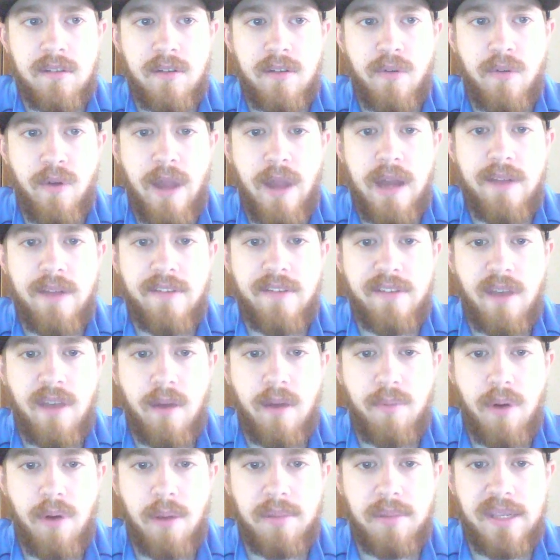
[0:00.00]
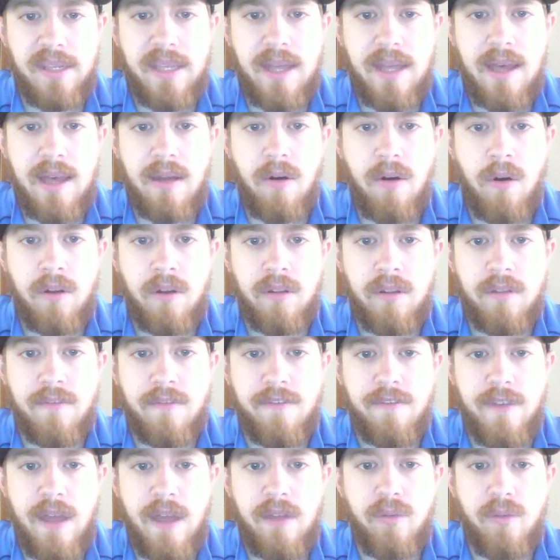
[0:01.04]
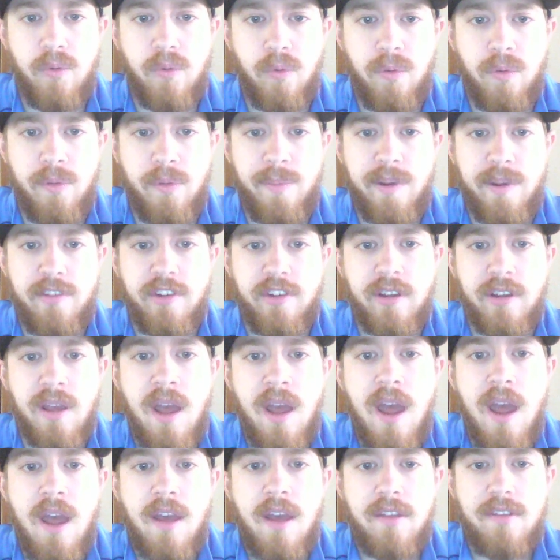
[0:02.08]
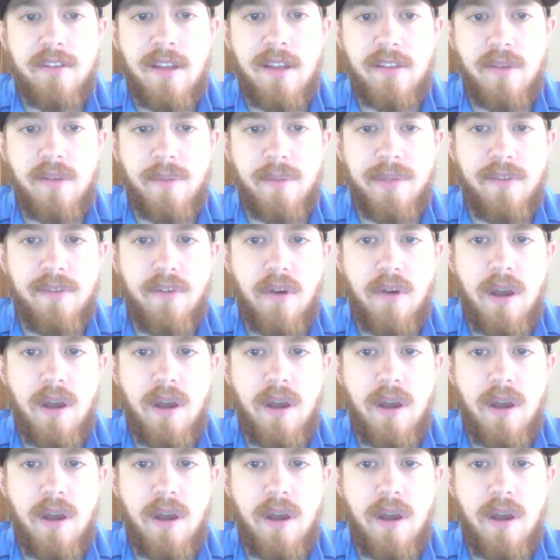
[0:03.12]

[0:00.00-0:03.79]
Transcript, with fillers: creative as I'll probably get on FanDuel with pitching. So that's what I'm thinking for